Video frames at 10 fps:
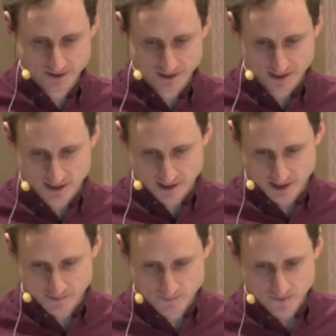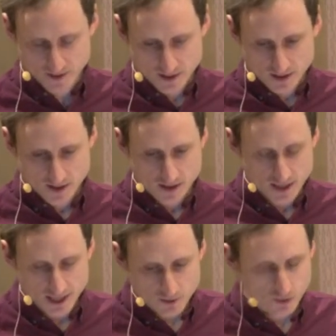
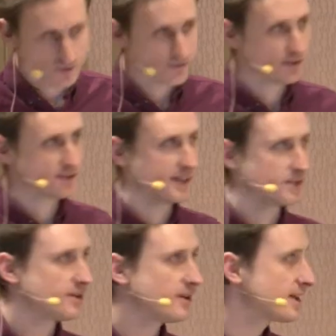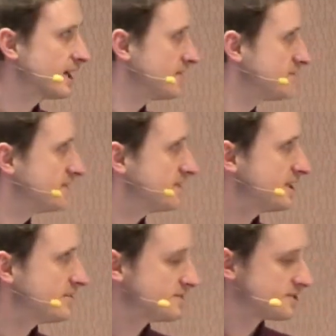I work for Tyne Wear Archives
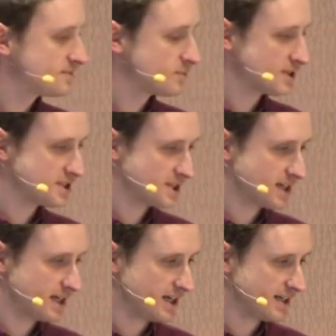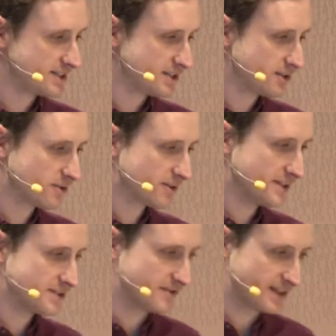Museums, which is in the
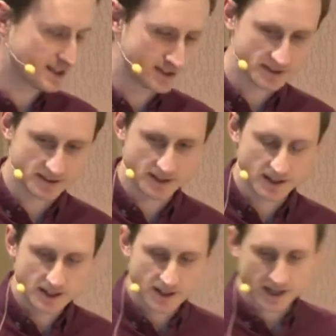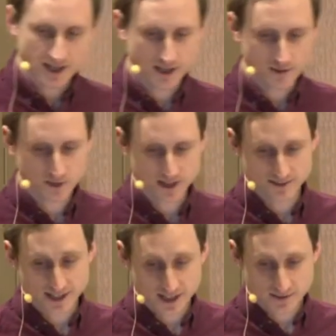northeast of England. We have
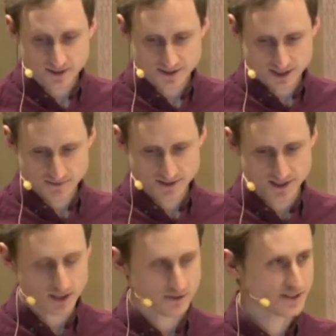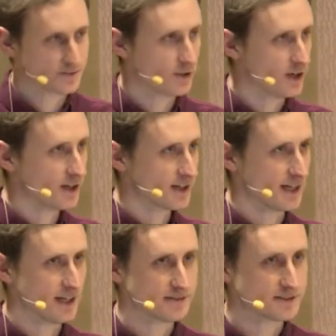9 museums and galleries, 1
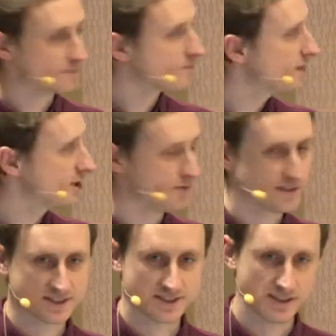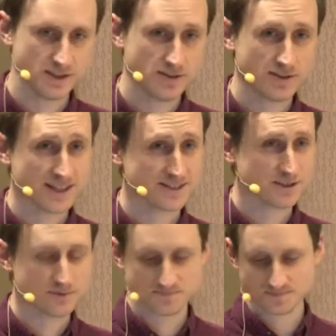archives. My office is in
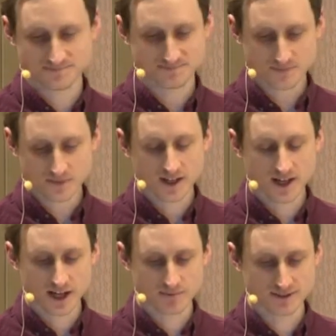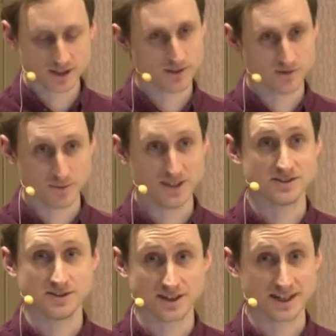Newcastle. Has anyone ever been
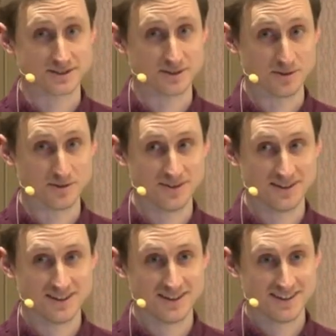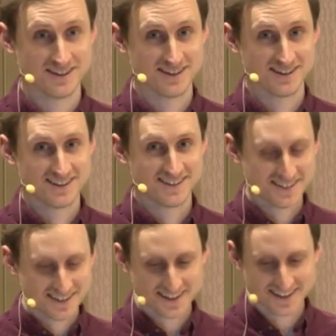to Newcastle?
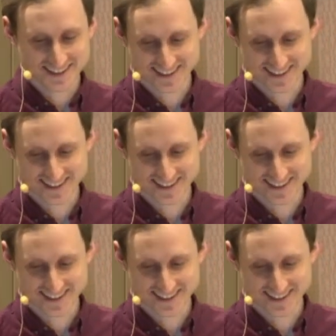Yeah.